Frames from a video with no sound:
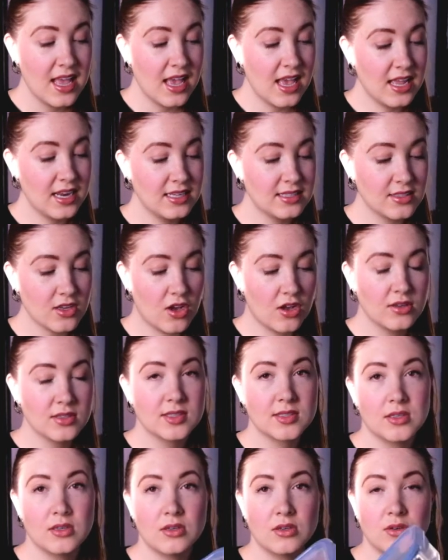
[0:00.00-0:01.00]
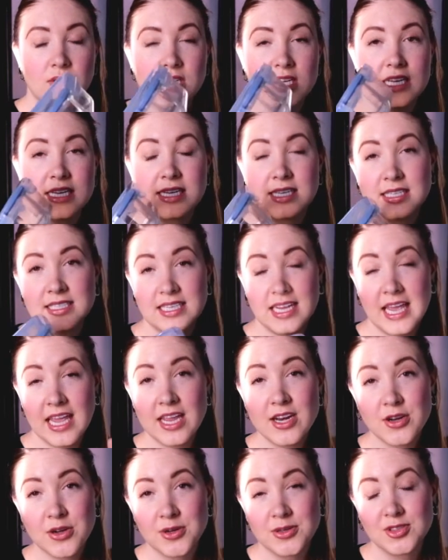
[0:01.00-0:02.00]
and it's also
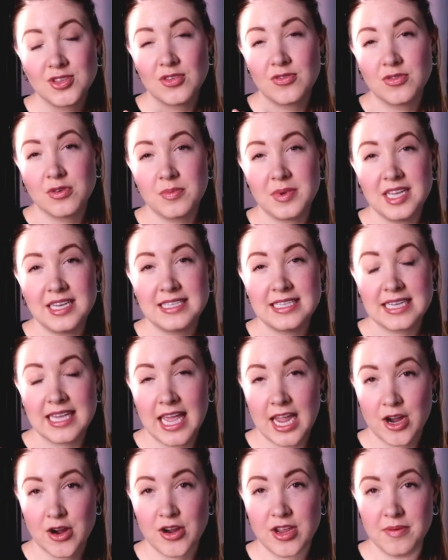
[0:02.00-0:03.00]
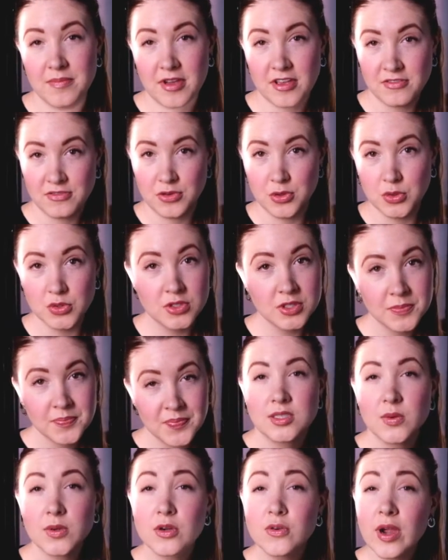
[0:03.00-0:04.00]
containers for me to carry my food.
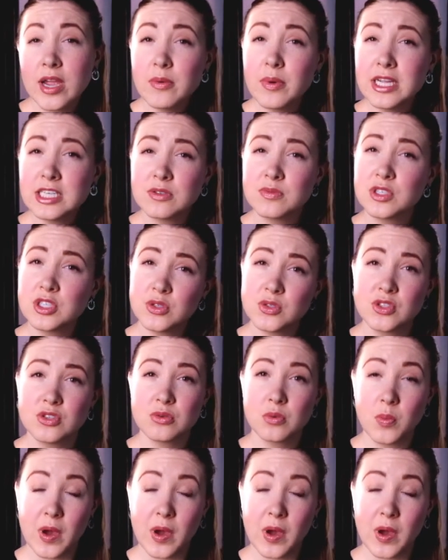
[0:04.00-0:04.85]
So a great way to reduce your